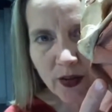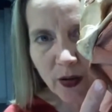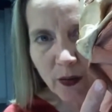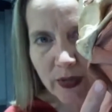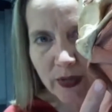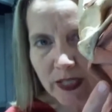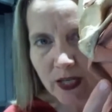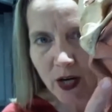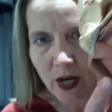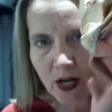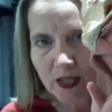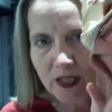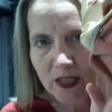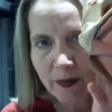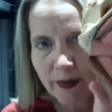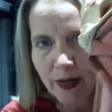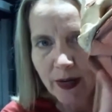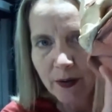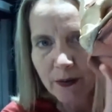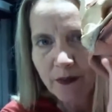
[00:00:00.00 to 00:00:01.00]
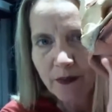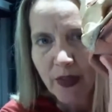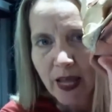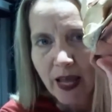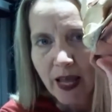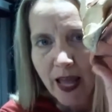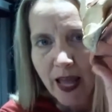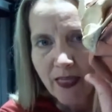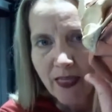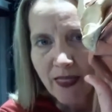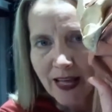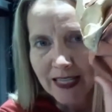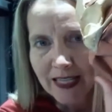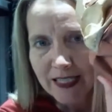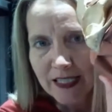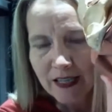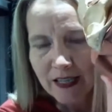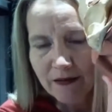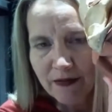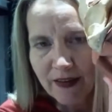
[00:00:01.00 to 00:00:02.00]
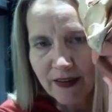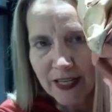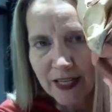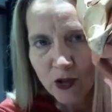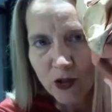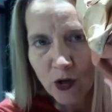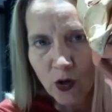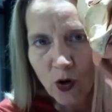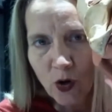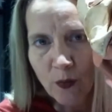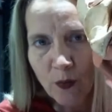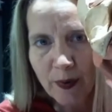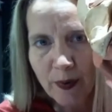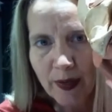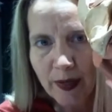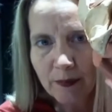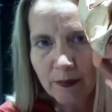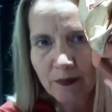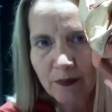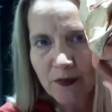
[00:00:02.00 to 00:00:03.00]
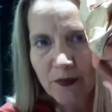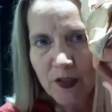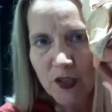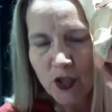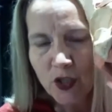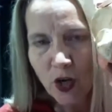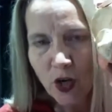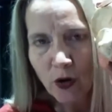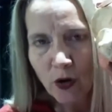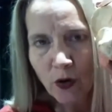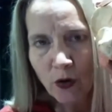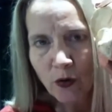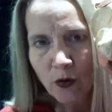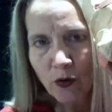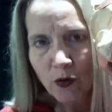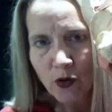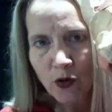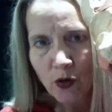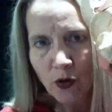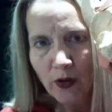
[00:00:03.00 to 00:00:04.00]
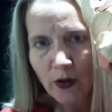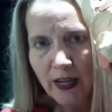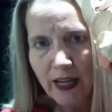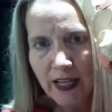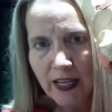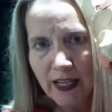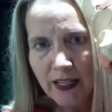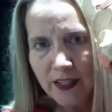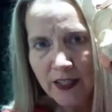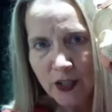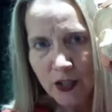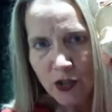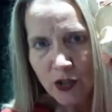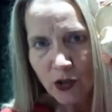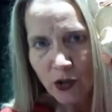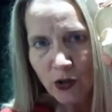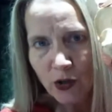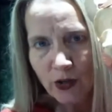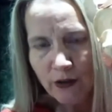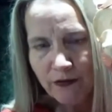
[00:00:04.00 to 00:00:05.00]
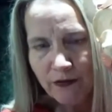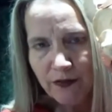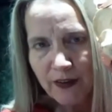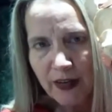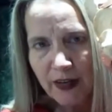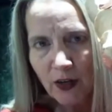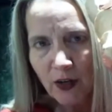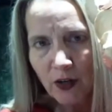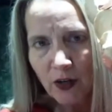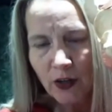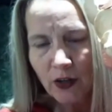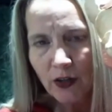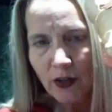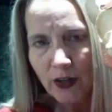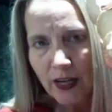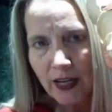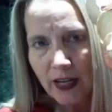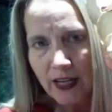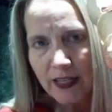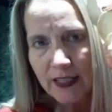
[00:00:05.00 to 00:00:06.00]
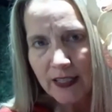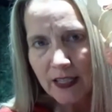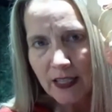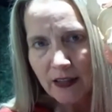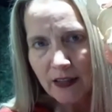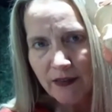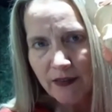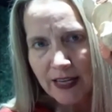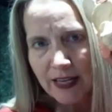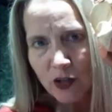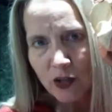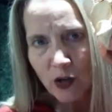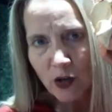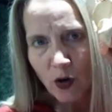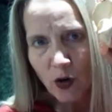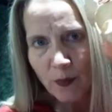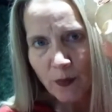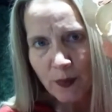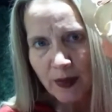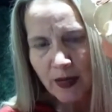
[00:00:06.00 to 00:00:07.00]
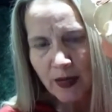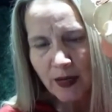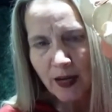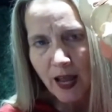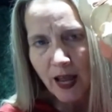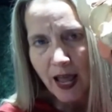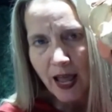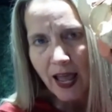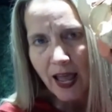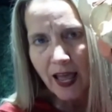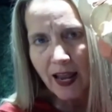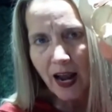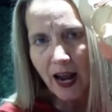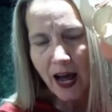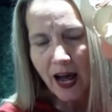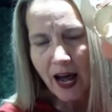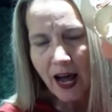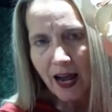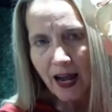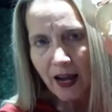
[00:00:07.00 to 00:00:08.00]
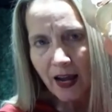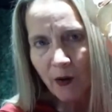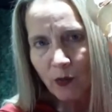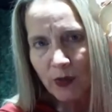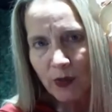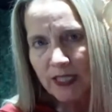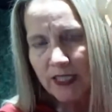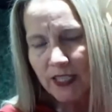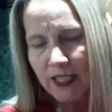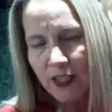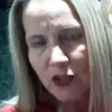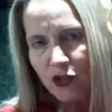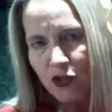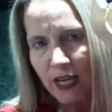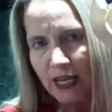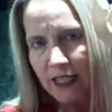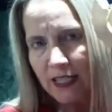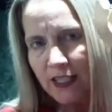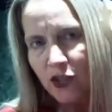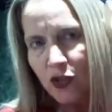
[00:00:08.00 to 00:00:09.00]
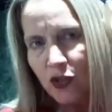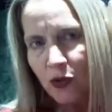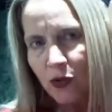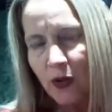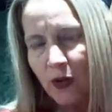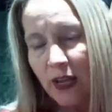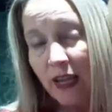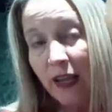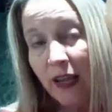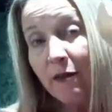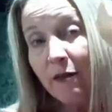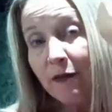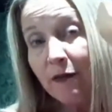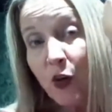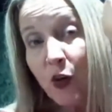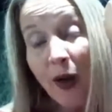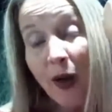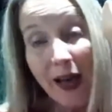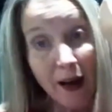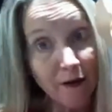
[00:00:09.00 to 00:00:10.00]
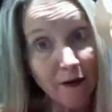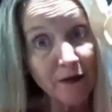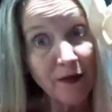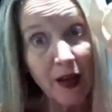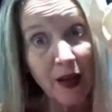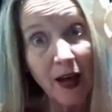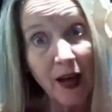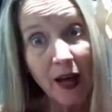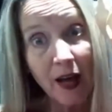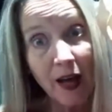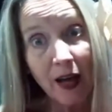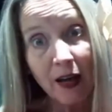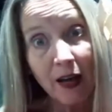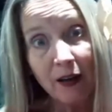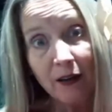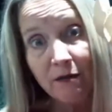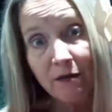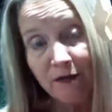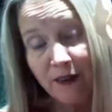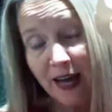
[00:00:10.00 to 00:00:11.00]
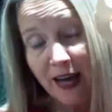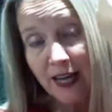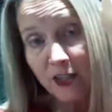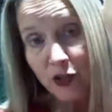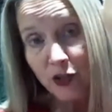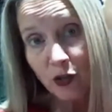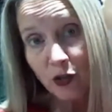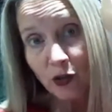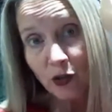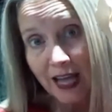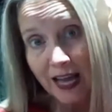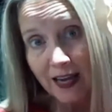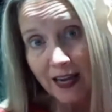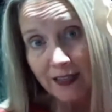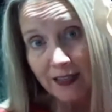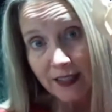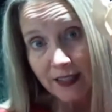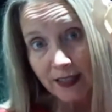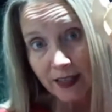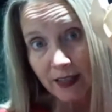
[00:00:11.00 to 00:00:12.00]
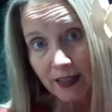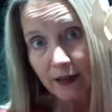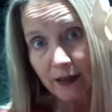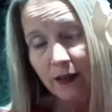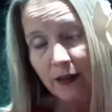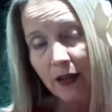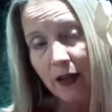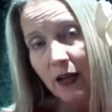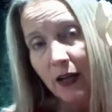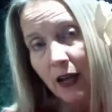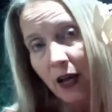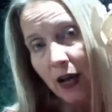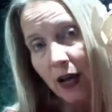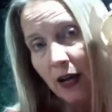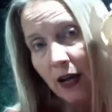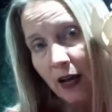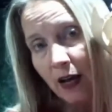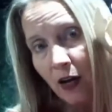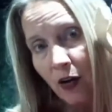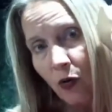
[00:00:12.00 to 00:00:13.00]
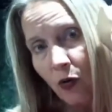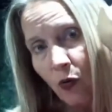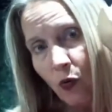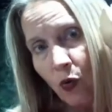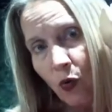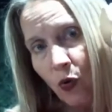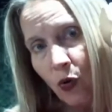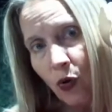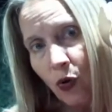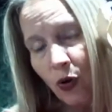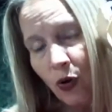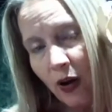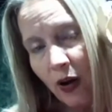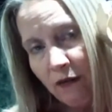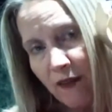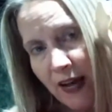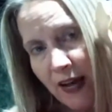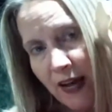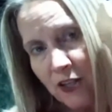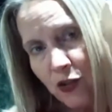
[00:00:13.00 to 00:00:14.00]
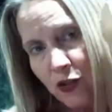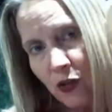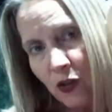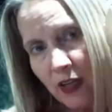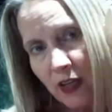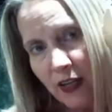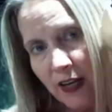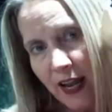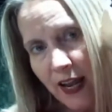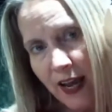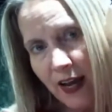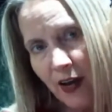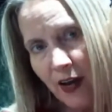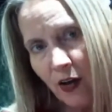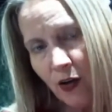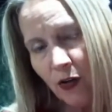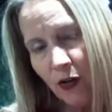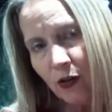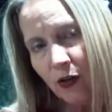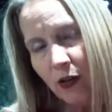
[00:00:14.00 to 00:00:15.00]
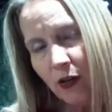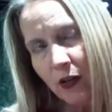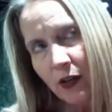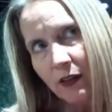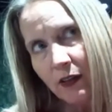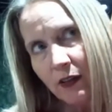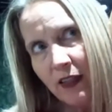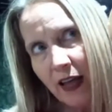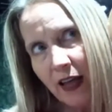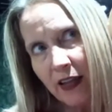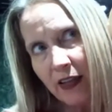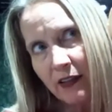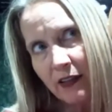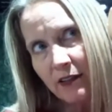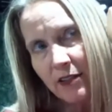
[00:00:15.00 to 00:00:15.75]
that we talked about, and that's the vaginal opening. So you'll insert a finger into the vaginal opening, and I would suggest you, if you have vaginal laxity or a vaginal canal that